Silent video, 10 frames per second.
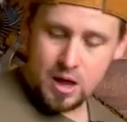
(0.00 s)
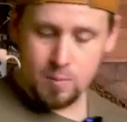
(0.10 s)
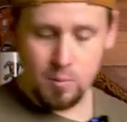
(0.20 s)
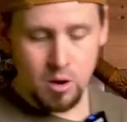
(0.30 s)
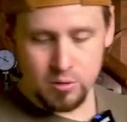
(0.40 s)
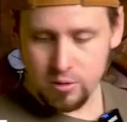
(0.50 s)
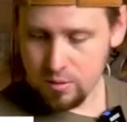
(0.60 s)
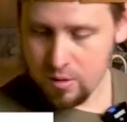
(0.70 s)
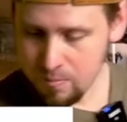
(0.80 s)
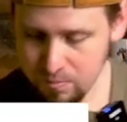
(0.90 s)
when it
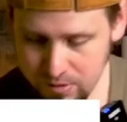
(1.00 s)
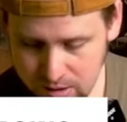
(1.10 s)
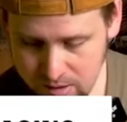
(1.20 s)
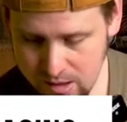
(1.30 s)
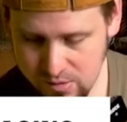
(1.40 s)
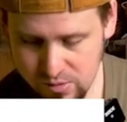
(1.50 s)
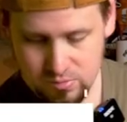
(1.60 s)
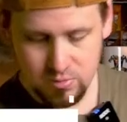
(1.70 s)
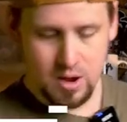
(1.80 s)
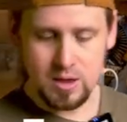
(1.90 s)
comes to presenting
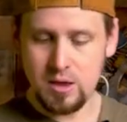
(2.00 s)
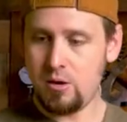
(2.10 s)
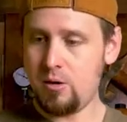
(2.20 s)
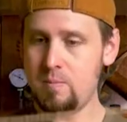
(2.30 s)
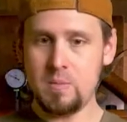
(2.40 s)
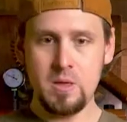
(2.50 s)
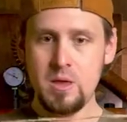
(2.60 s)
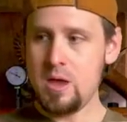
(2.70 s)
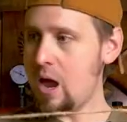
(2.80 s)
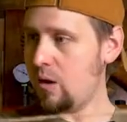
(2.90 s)
your art to
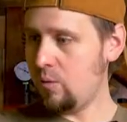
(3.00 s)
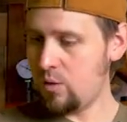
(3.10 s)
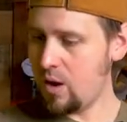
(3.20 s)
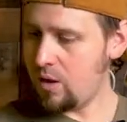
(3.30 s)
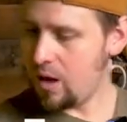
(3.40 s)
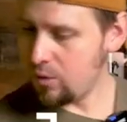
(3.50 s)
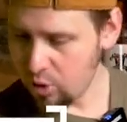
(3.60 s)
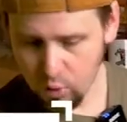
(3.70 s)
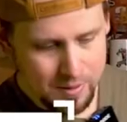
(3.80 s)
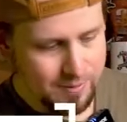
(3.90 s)
customers.
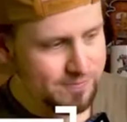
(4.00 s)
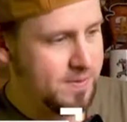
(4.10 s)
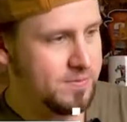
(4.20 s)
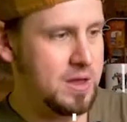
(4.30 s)
One of the